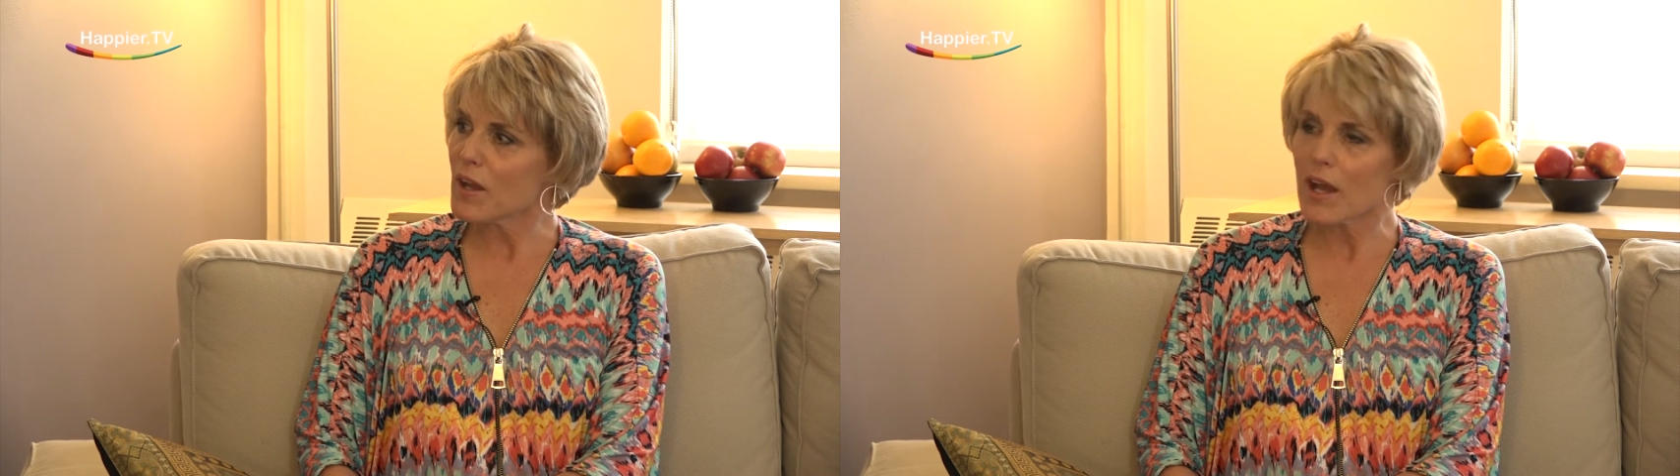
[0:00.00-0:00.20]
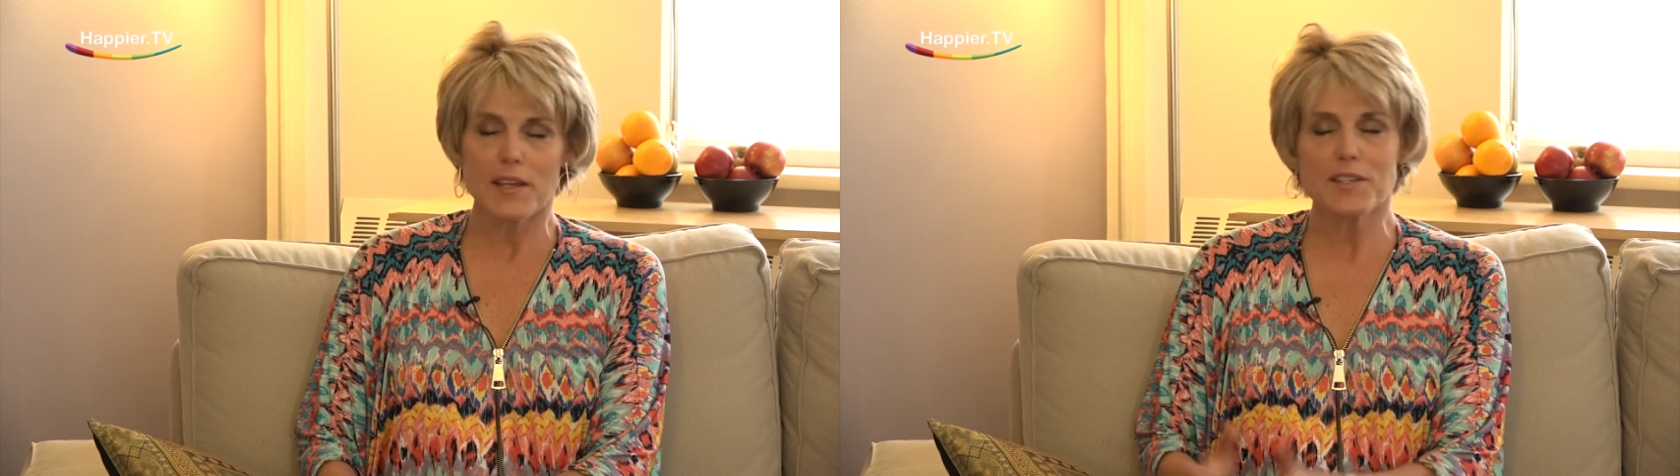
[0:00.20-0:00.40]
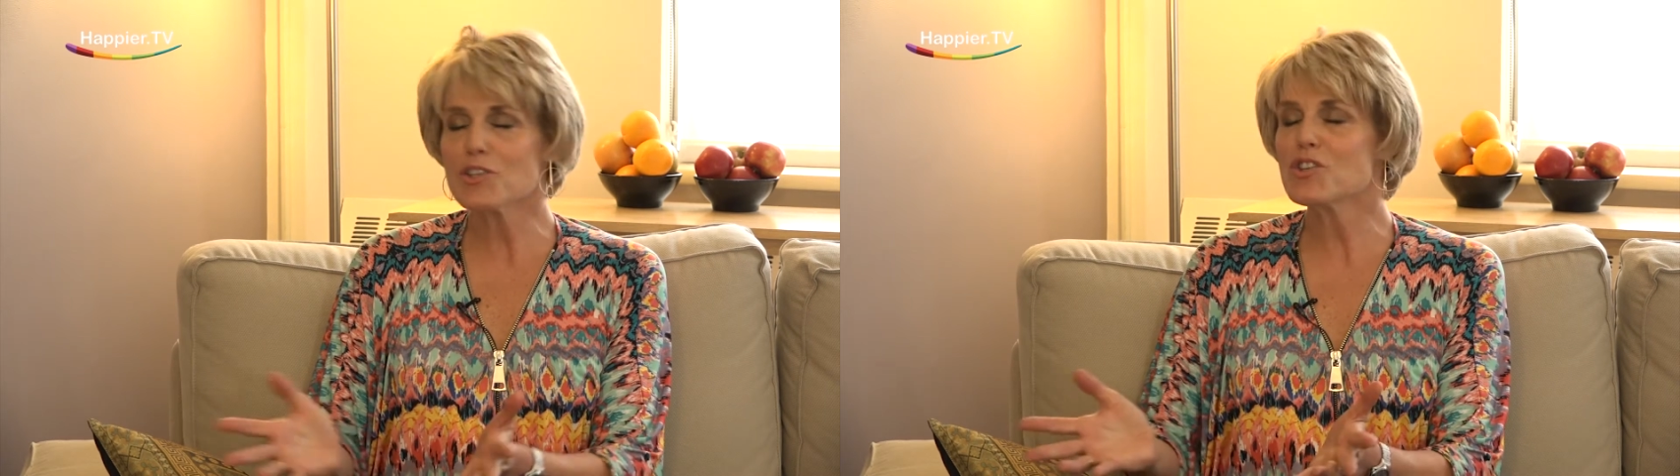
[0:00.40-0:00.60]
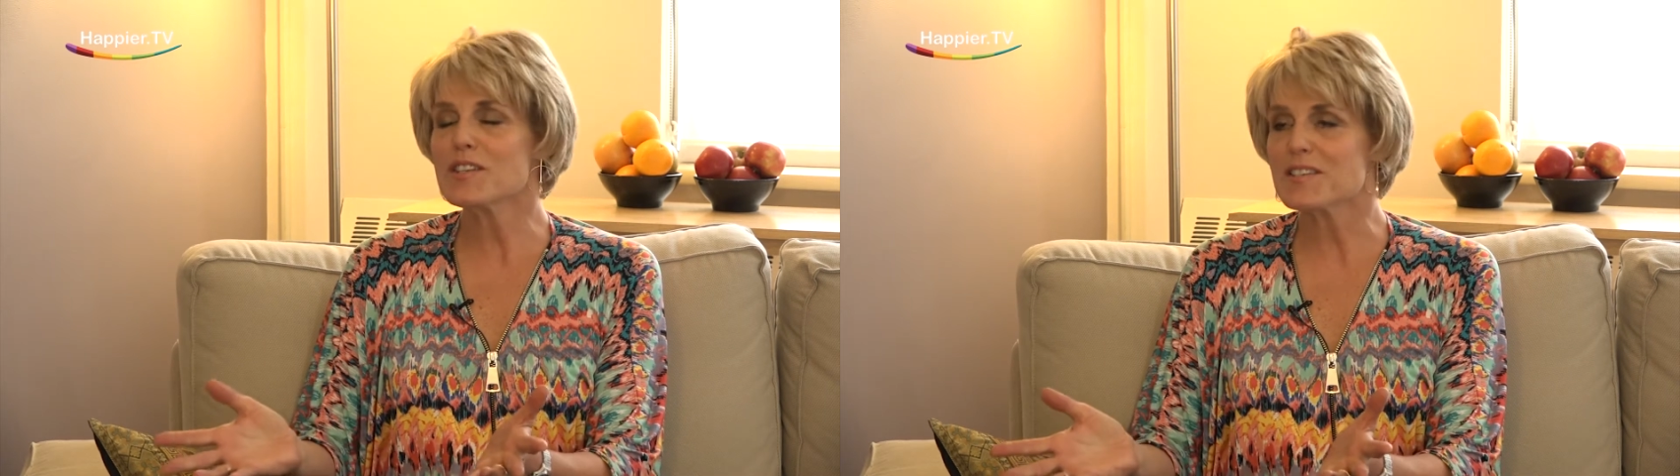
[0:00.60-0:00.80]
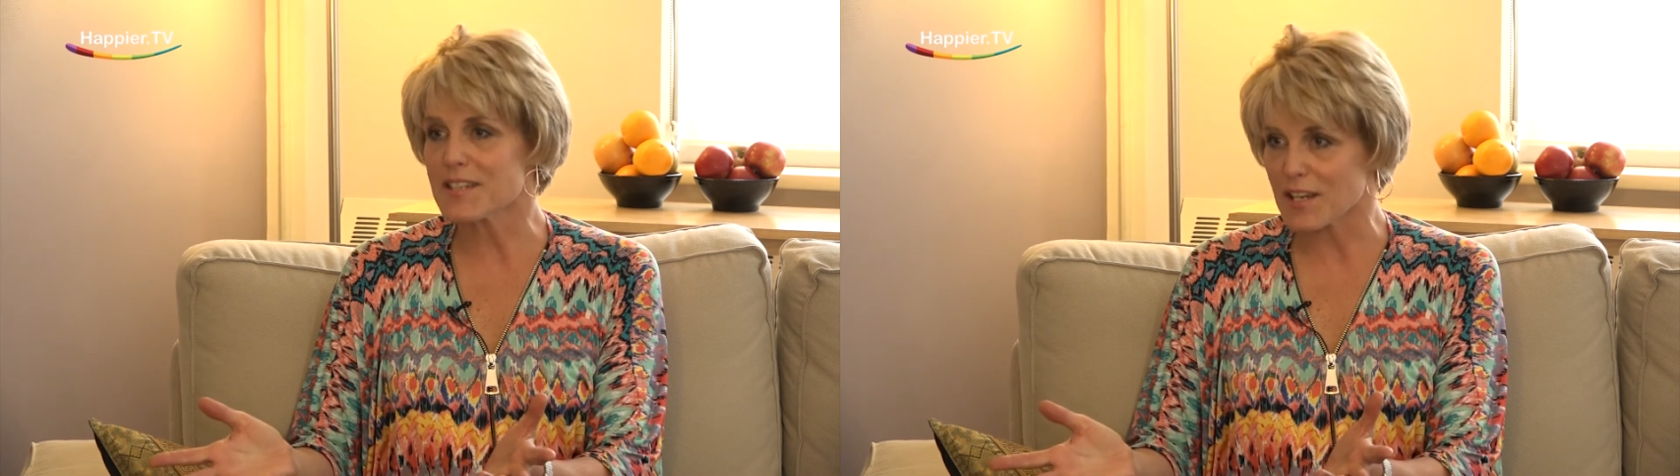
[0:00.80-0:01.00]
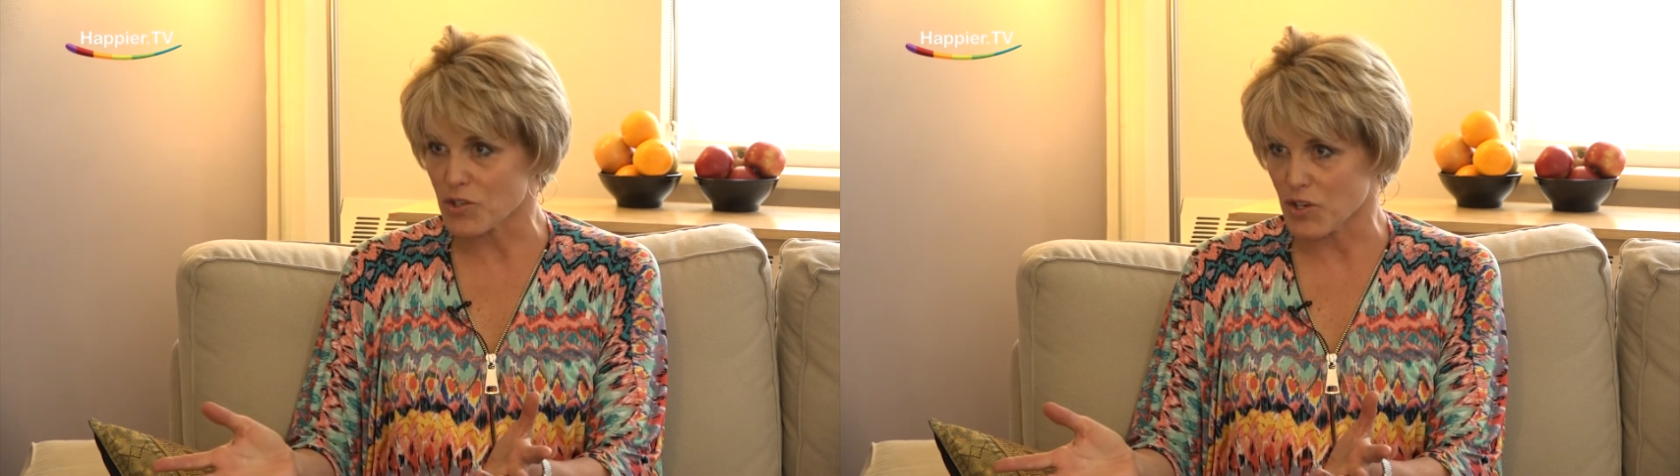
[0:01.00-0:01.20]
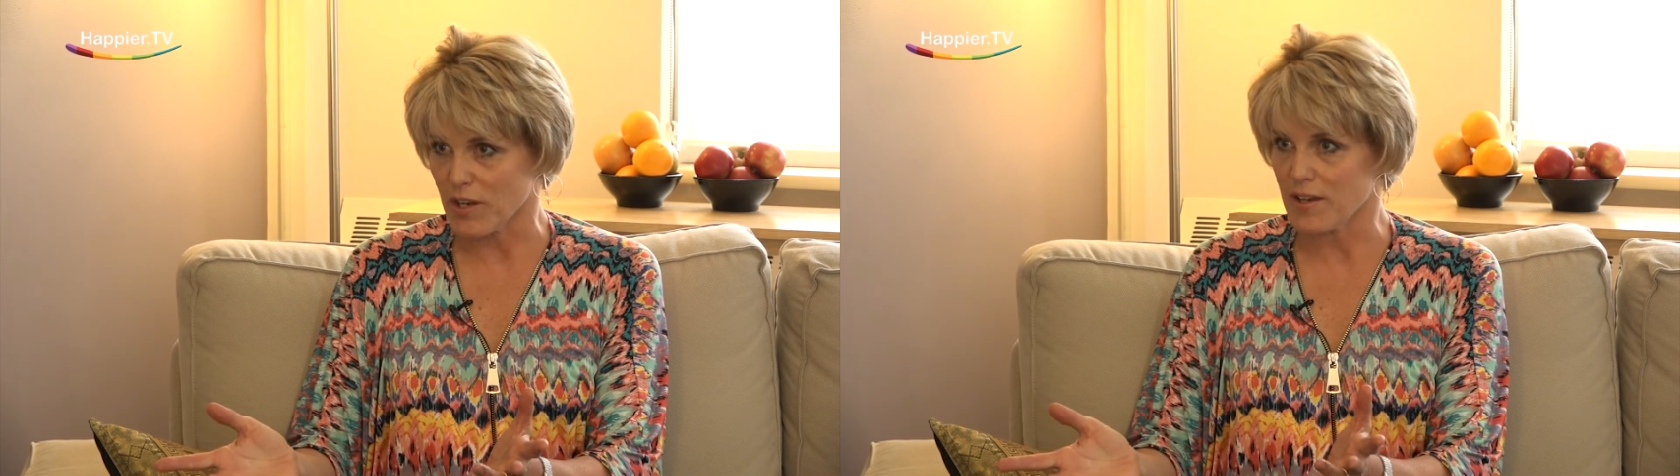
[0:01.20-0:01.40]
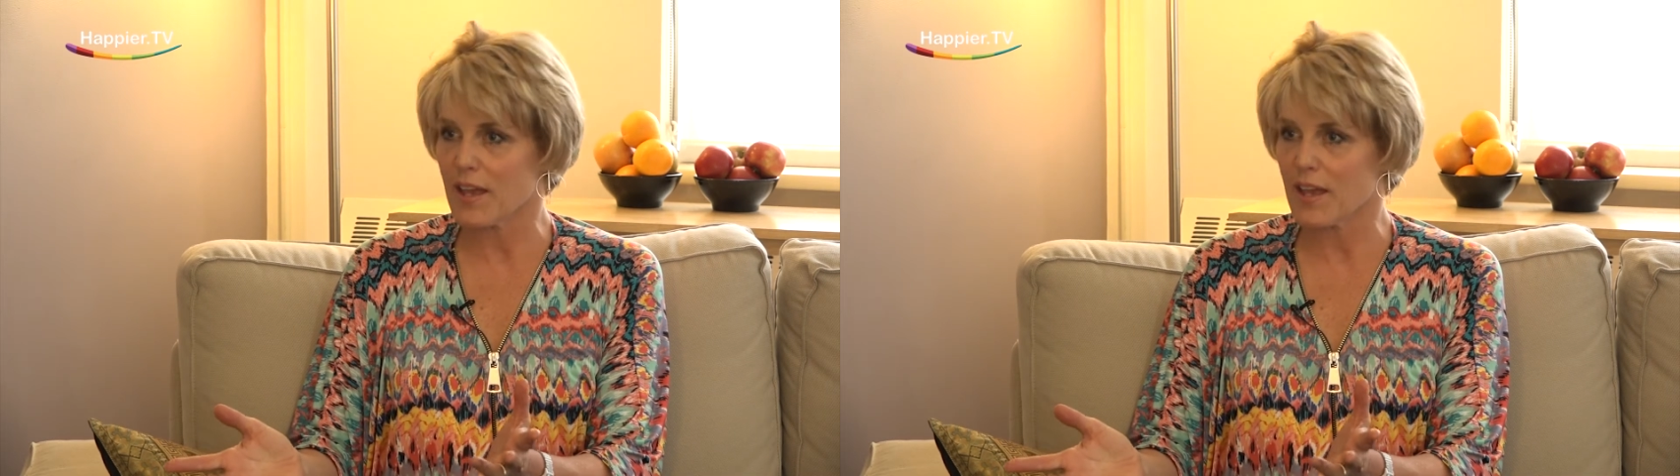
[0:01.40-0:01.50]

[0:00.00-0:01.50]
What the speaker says: Addiction is addiction,